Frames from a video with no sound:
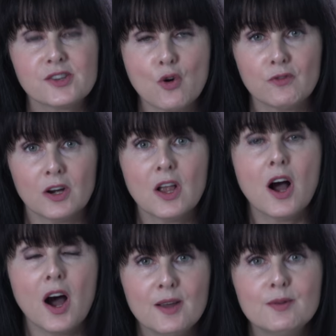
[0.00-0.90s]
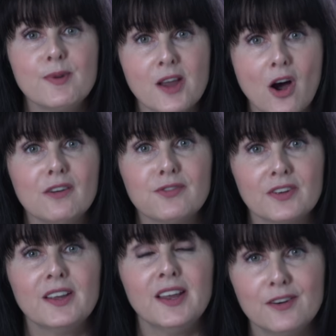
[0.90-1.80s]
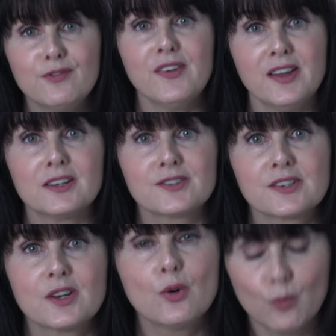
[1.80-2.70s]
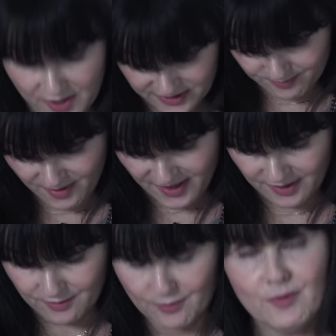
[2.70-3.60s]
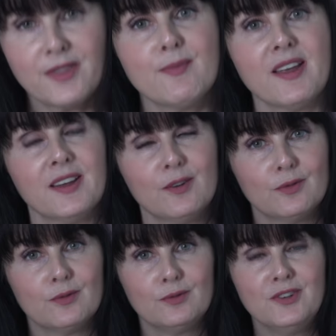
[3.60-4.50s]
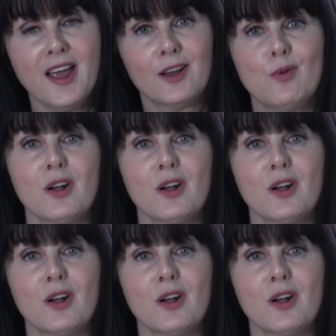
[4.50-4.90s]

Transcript: is over, I will be off in a field with my neck